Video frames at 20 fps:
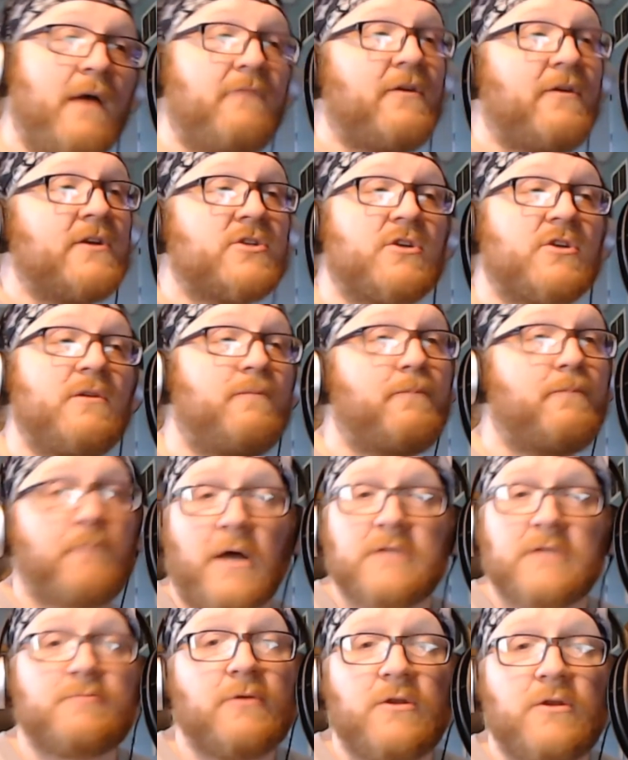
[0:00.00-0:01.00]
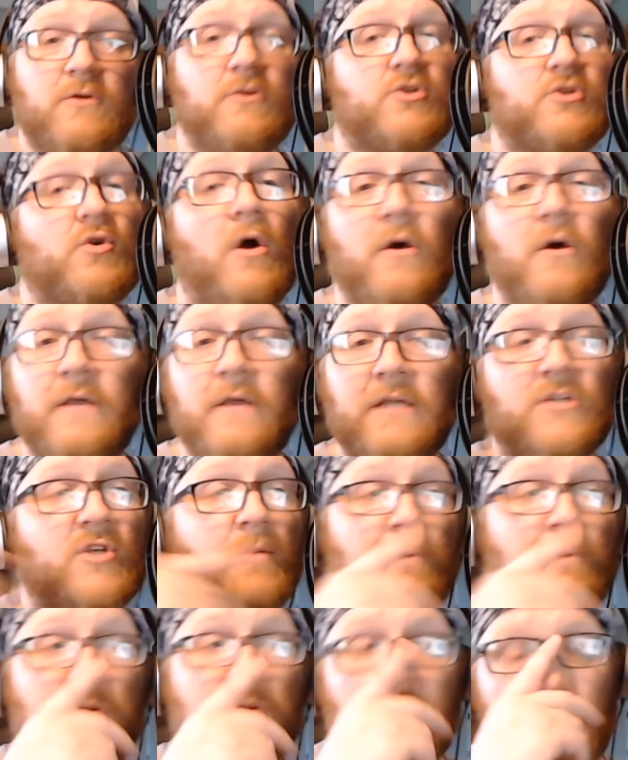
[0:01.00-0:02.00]
eventually possibly do a drawing and
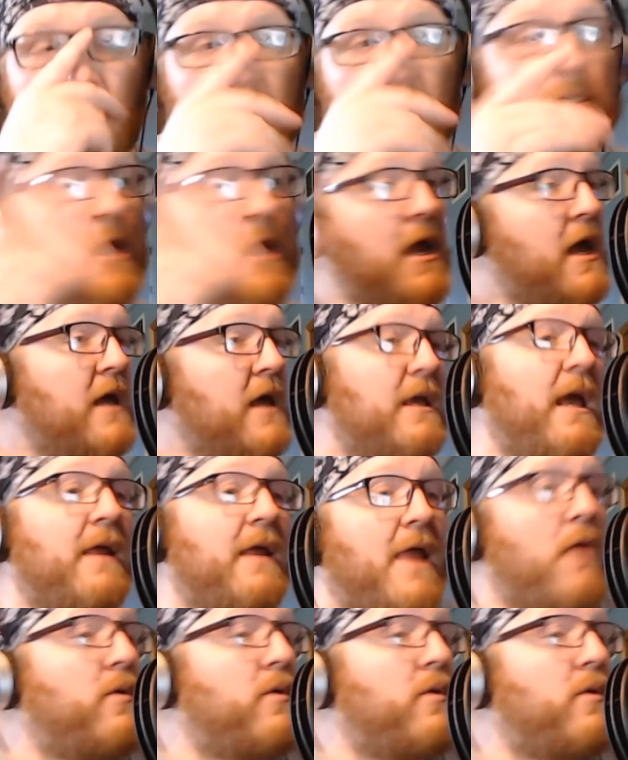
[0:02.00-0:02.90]
ship it to you guys? Yeah, that